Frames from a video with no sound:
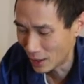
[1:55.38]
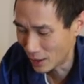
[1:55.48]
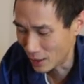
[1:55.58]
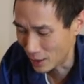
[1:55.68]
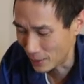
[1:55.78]

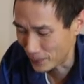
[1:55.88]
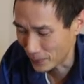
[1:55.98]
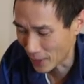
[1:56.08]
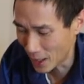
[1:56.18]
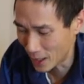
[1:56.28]

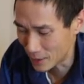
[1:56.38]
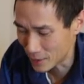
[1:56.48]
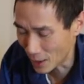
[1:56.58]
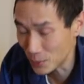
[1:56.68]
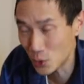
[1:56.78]

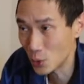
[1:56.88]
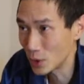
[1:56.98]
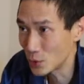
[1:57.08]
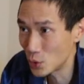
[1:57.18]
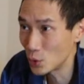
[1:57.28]
And I'm just doing
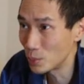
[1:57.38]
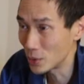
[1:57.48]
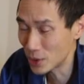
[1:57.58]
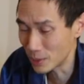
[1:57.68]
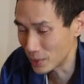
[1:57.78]
the super
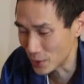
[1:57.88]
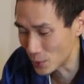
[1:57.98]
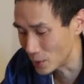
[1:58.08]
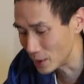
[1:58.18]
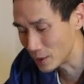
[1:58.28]

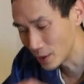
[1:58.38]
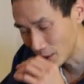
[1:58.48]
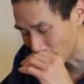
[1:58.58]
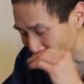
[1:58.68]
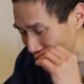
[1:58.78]
simplest one.
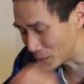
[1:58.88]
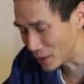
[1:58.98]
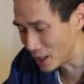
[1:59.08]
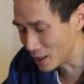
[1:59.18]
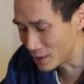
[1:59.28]

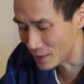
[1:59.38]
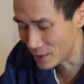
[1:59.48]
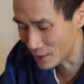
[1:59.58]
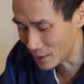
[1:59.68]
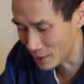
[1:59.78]

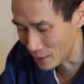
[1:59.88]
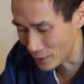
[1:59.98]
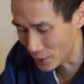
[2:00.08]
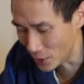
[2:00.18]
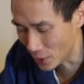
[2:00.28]
And
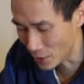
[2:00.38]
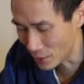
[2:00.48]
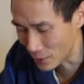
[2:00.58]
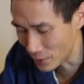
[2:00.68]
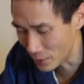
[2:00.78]
there
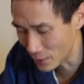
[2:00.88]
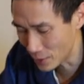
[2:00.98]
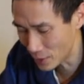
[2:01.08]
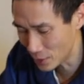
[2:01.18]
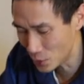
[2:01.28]
are
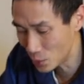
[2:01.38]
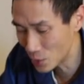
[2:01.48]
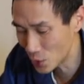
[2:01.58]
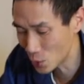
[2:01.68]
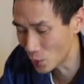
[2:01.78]

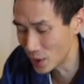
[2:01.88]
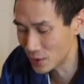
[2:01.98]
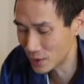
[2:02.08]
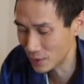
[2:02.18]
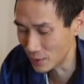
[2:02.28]
numerous
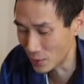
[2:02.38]
ways to